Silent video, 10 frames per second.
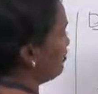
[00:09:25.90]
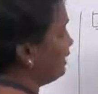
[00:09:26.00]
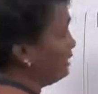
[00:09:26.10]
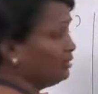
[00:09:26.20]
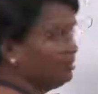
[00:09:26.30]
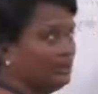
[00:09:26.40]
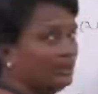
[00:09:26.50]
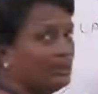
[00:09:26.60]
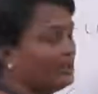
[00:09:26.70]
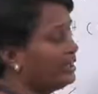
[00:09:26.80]
will be
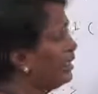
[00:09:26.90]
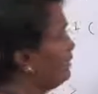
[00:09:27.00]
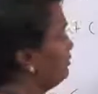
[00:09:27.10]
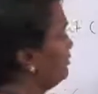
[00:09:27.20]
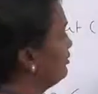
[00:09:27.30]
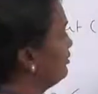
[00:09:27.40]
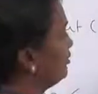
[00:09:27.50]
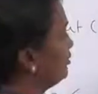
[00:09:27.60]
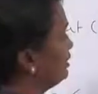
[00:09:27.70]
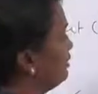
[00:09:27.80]
done.
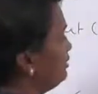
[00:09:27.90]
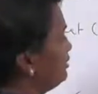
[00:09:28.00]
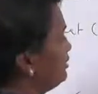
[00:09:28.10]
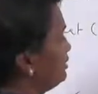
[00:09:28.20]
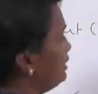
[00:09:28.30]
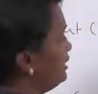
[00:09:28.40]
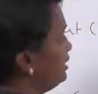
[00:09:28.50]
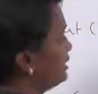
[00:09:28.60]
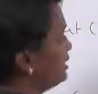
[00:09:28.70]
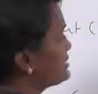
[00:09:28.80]
So here
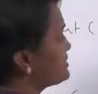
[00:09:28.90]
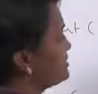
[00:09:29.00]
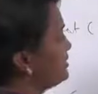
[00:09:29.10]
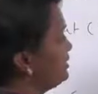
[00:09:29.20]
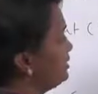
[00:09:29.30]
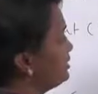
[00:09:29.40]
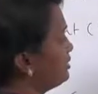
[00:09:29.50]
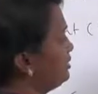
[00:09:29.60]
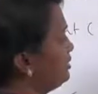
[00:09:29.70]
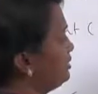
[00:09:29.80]
E gets
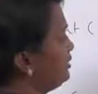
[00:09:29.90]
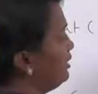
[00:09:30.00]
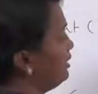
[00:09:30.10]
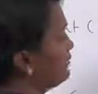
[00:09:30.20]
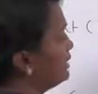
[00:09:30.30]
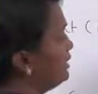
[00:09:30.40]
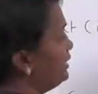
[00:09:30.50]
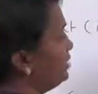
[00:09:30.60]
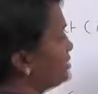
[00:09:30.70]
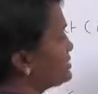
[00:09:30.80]
deleted. After
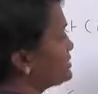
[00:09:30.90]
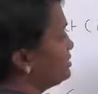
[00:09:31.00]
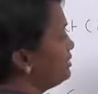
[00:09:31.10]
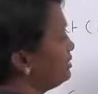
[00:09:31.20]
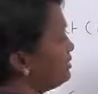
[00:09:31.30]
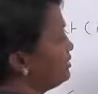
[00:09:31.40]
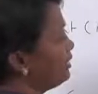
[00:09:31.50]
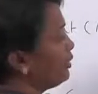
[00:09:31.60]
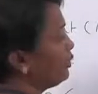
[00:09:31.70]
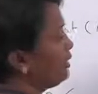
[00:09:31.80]
E is
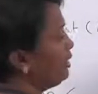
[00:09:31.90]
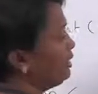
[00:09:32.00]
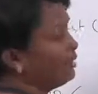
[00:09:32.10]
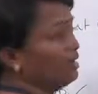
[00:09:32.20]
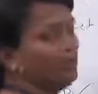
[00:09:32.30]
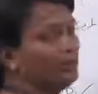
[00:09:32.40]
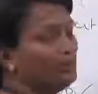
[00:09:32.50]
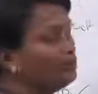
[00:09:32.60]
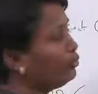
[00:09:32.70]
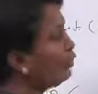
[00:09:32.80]
deleted, now our
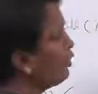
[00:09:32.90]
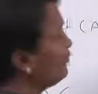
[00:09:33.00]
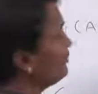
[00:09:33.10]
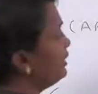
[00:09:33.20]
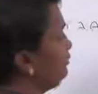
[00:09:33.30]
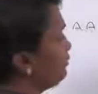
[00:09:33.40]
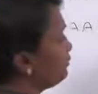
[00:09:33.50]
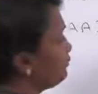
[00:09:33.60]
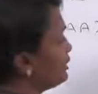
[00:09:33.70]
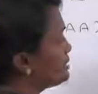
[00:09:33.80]
new top will
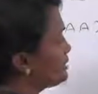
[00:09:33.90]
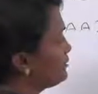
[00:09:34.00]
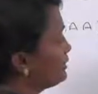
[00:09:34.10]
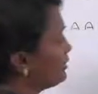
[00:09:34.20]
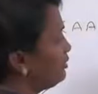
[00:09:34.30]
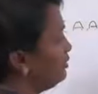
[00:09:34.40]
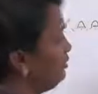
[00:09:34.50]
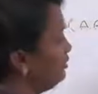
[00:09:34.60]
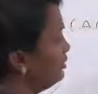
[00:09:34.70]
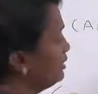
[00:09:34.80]
be shifted to
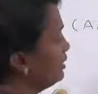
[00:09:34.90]
the